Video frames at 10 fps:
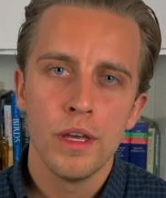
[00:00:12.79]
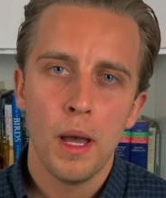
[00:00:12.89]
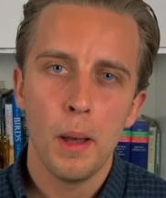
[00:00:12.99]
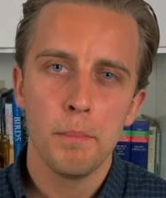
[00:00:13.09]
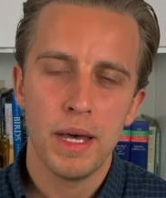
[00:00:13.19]

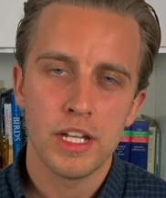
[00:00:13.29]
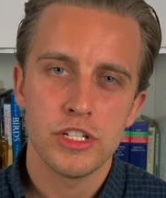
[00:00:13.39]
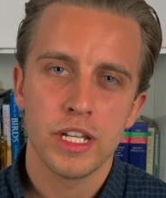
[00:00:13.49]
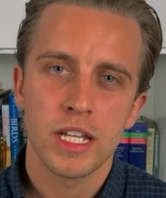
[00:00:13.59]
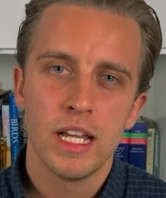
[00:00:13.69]
at
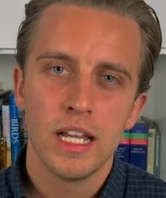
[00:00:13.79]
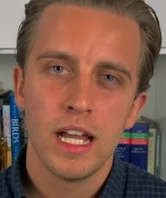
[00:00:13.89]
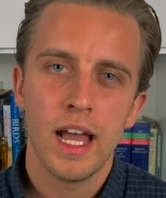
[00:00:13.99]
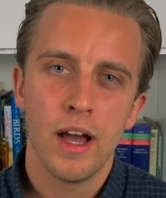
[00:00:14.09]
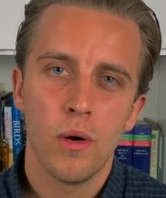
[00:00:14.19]
managing
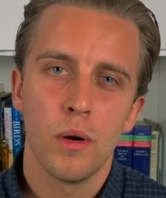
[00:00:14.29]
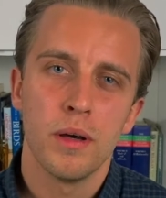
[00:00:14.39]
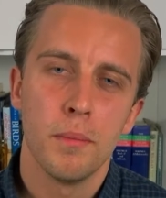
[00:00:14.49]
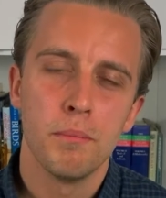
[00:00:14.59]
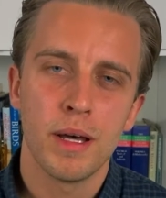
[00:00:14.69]
our
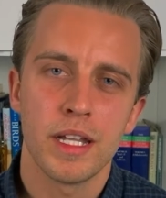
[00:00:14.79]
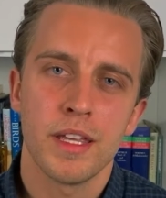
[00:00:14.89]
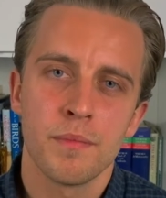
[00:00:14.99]
money.